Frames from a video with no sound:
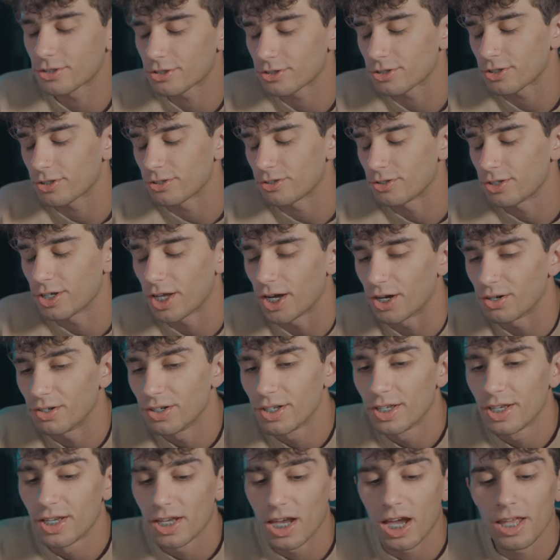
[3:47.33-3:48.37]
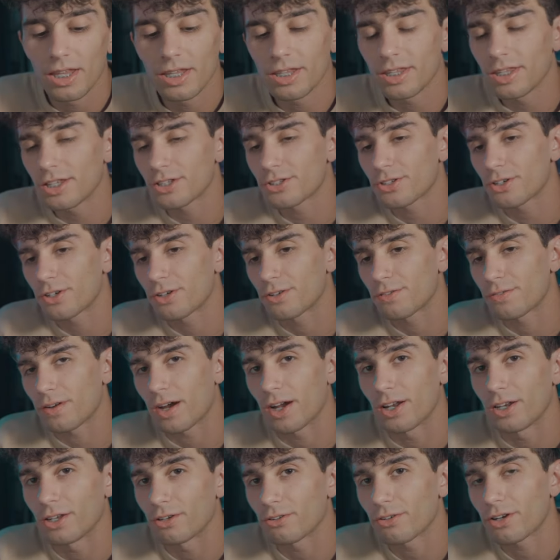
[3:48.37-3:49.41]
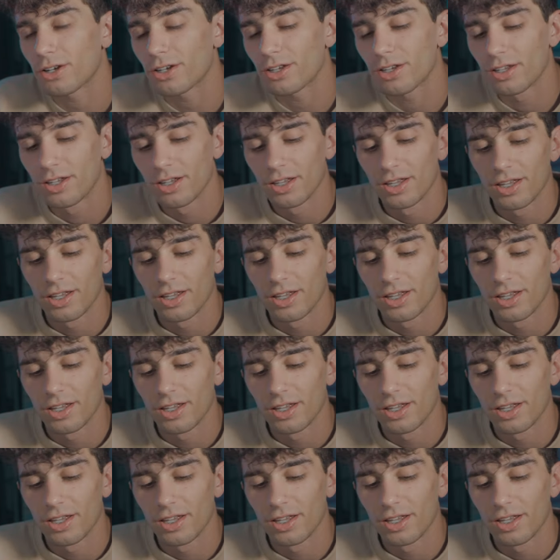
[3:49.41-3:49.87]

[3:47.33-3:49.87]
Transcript: so no. And then they started fighting, right?